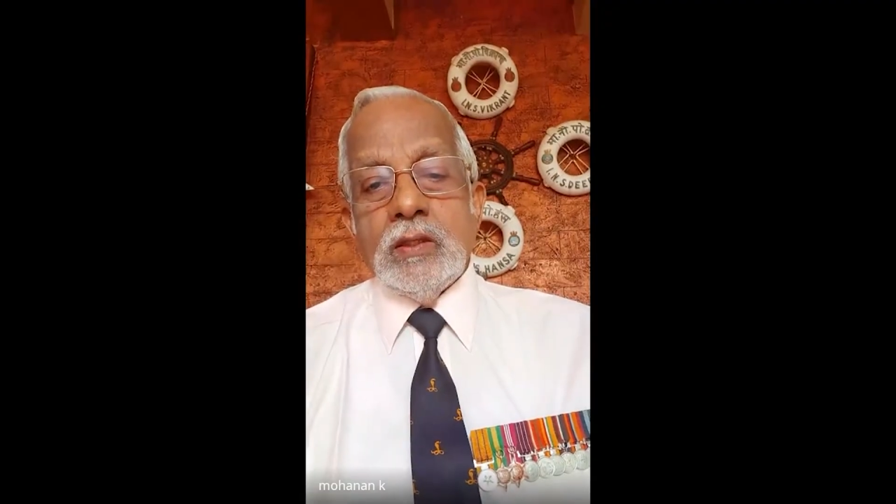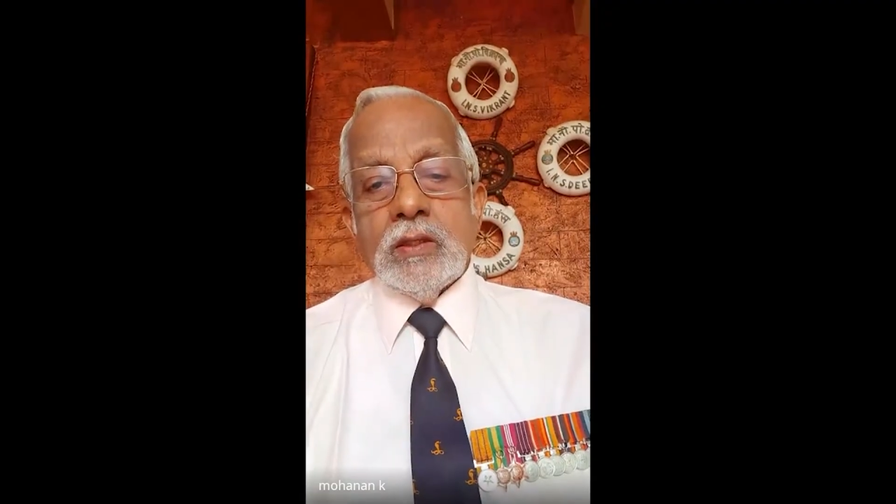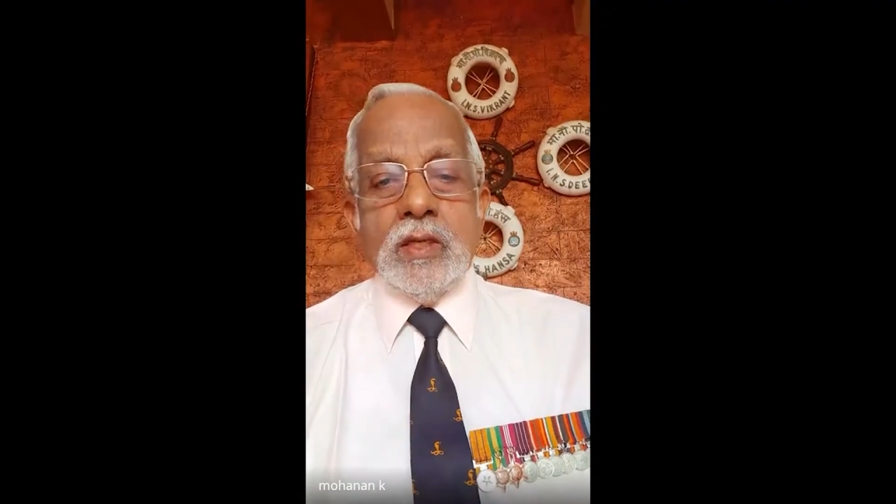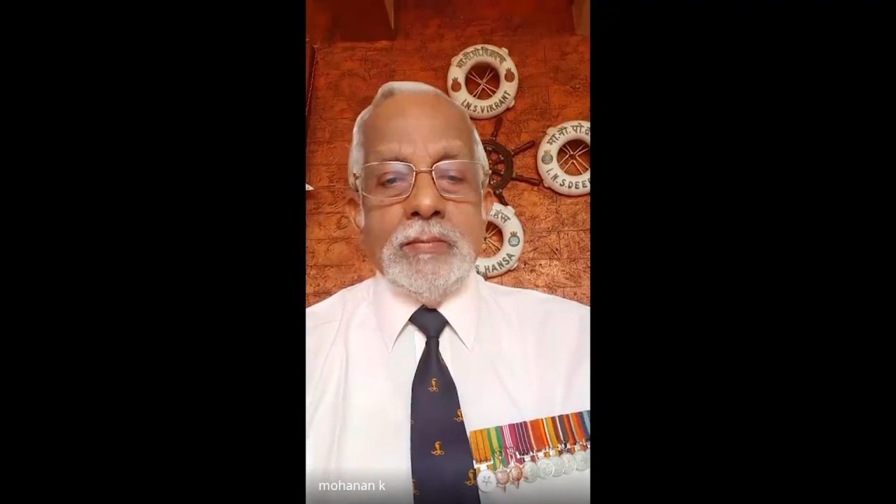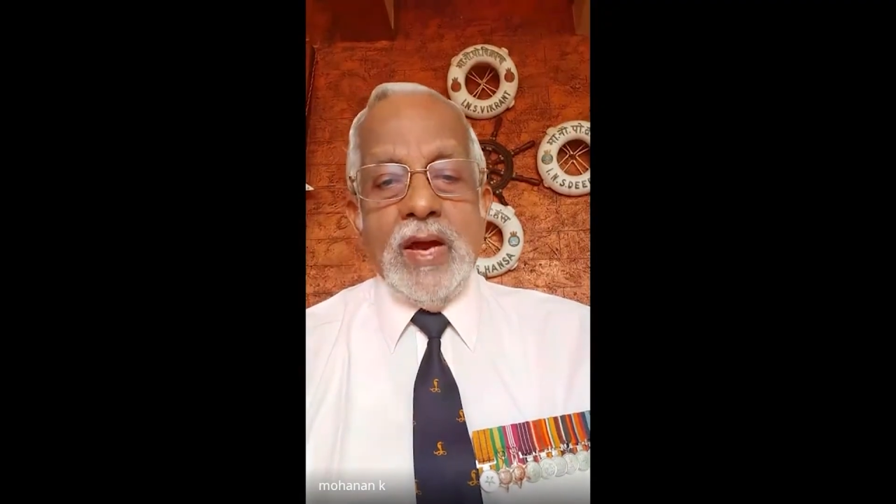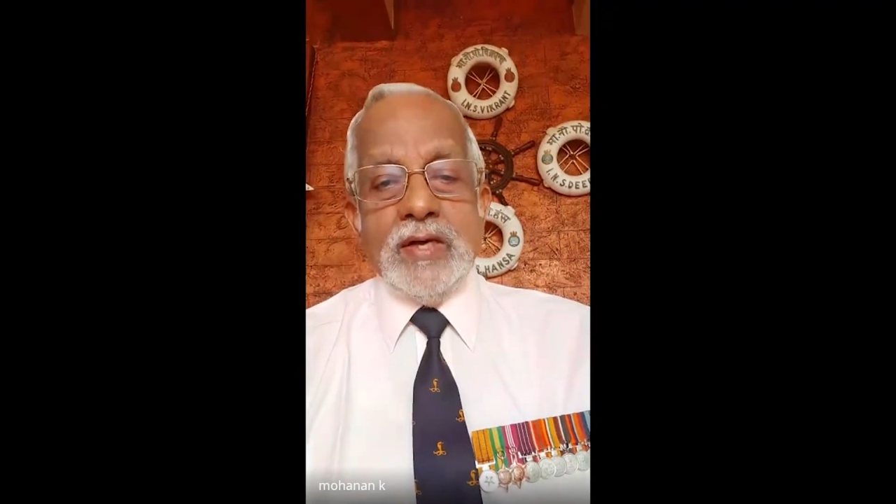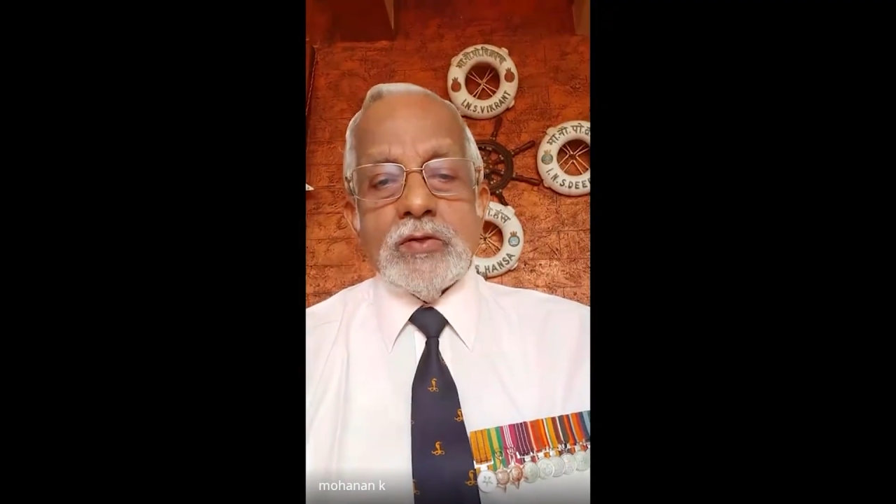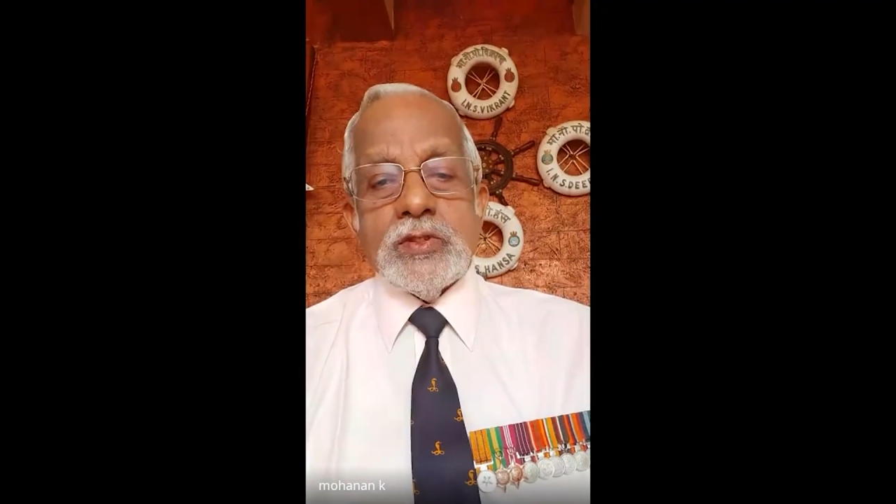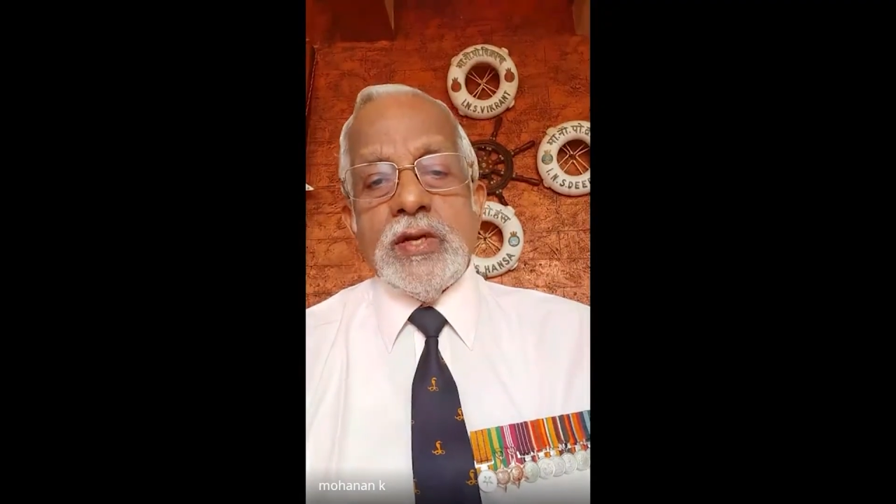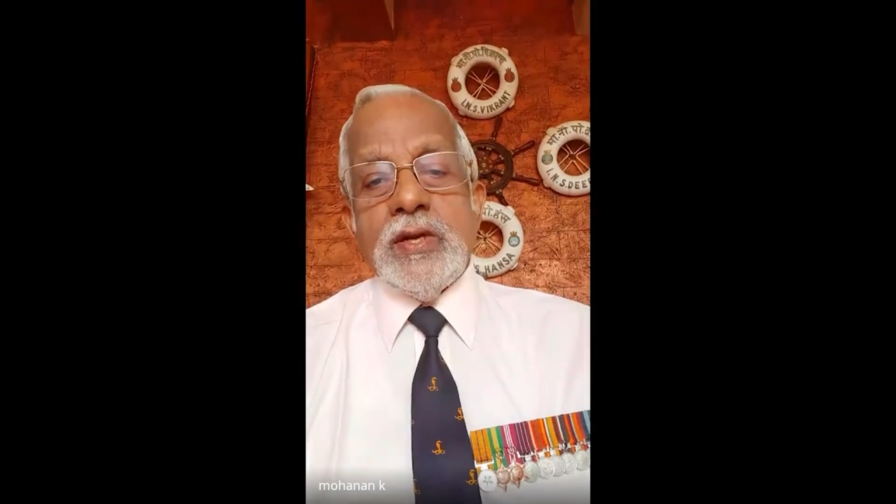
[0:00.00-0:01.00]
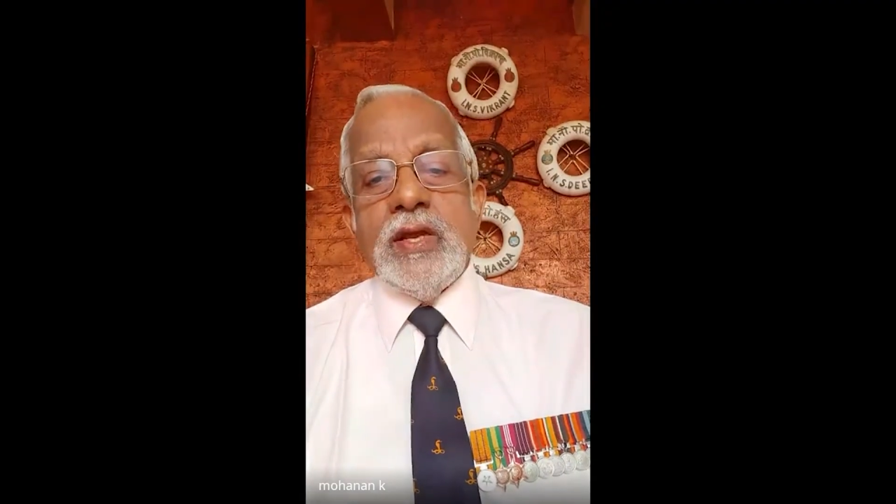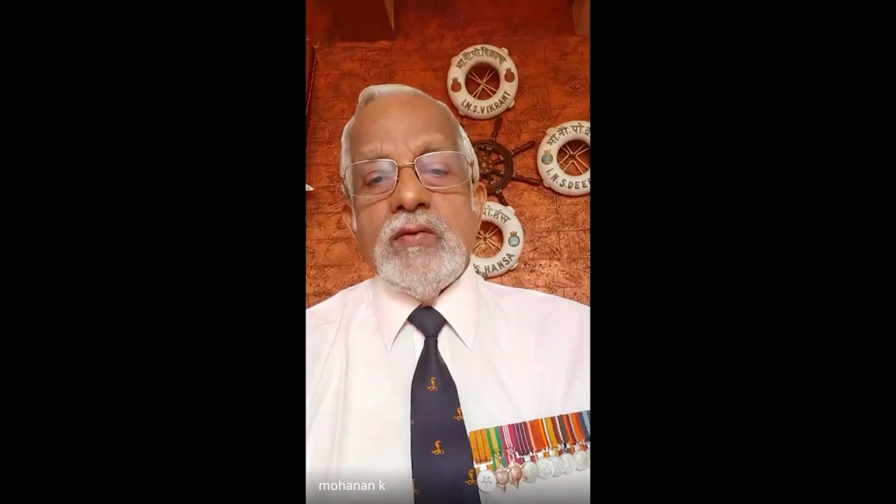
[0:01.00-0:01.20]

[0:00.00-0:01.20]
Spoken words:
come back to Chennai,